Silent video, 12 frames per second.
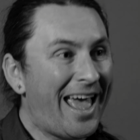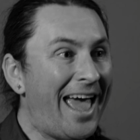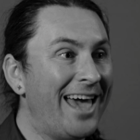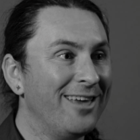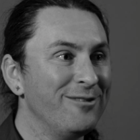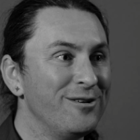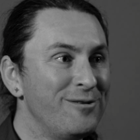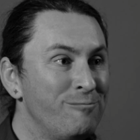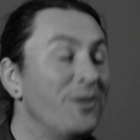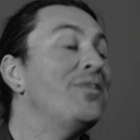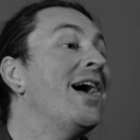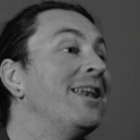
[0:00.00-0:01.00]
And
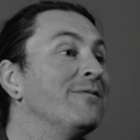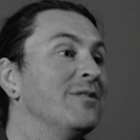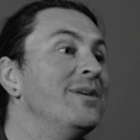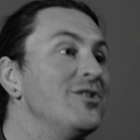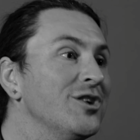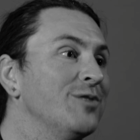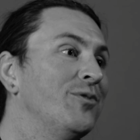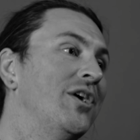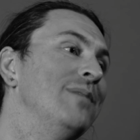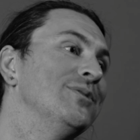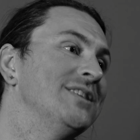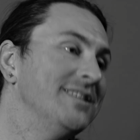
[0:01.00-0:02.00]
with that information, we're
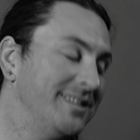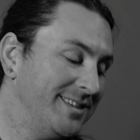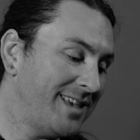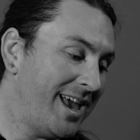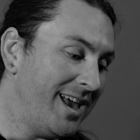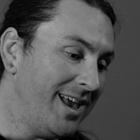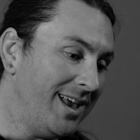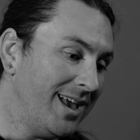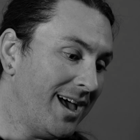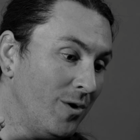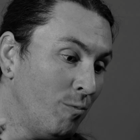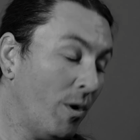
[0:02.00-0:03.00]
able to say
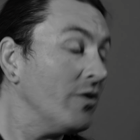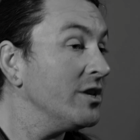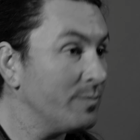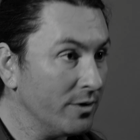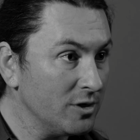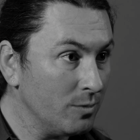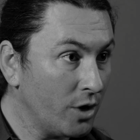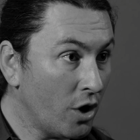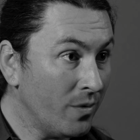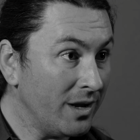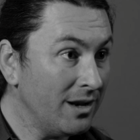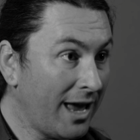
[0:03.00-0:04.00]
where these birds were
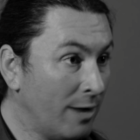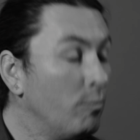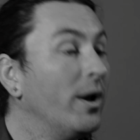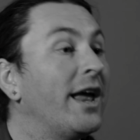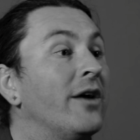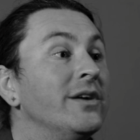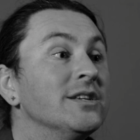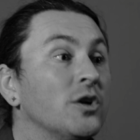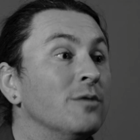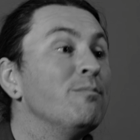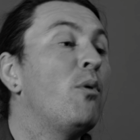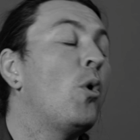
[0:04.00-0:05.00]
going and what areas
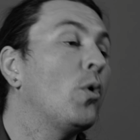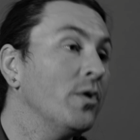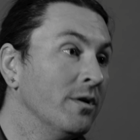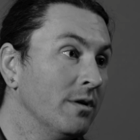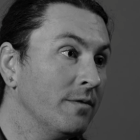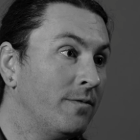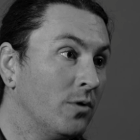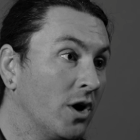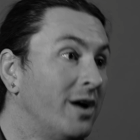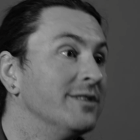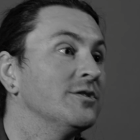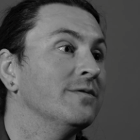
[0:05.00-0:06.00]
are important for
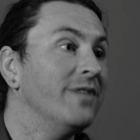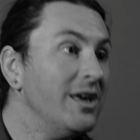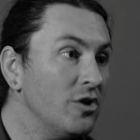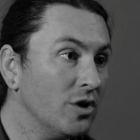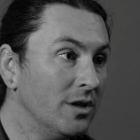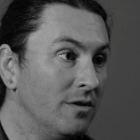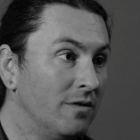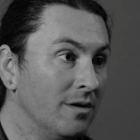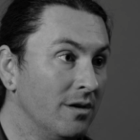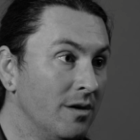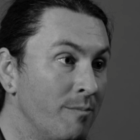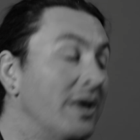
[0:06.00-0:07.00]
conservation
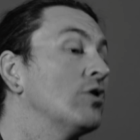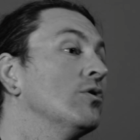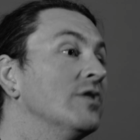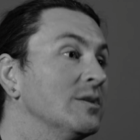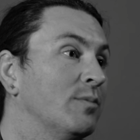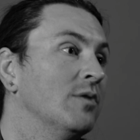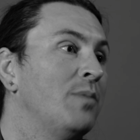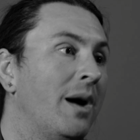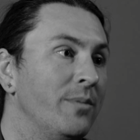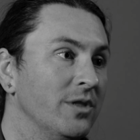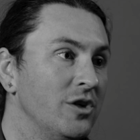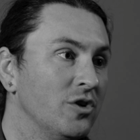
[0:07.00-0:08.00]
to make sure these bird
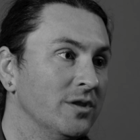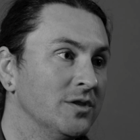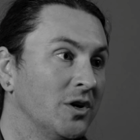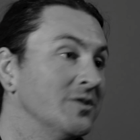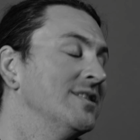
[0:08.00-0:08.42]
populations are